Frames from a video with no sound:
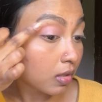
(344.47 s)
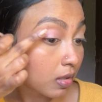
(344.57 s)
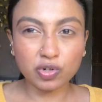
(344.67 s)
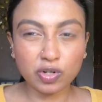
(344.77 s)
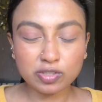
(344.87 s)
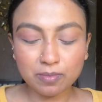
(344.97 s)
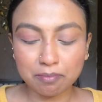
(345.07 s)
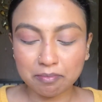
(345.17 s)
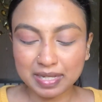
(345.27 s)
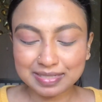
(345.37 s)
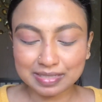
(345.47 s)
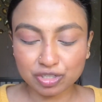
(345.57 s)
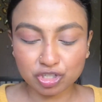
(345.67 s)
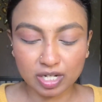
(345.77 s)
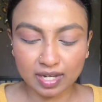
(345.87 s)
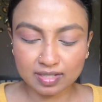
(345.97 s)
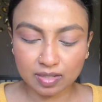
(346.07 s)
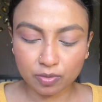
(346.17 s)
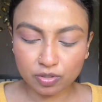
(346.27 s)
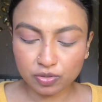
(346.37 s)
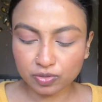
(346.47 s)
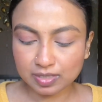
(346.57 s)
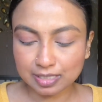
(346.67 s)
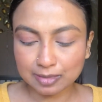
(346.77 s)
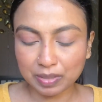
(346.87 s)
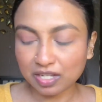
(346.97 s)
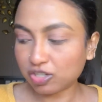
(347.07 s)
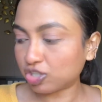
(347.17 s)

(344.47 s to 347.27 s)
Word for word: but also mix shades i'm gonna use this pink